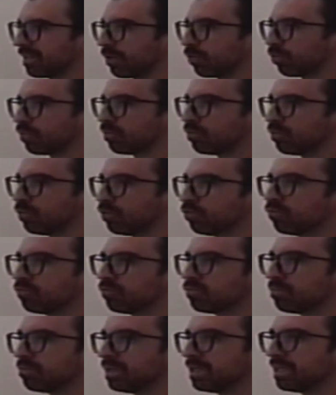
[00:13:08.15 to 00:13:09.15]
like
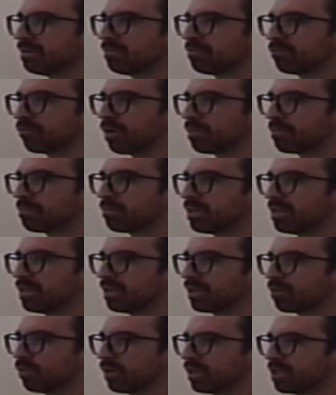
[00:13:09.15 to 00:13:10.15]
removed me from
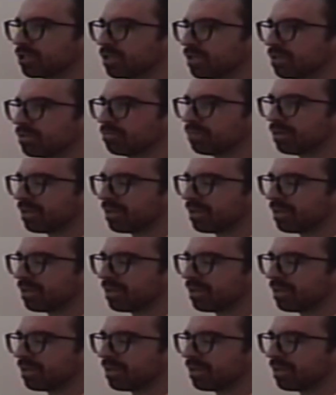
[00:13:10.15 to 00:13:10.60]
the equation.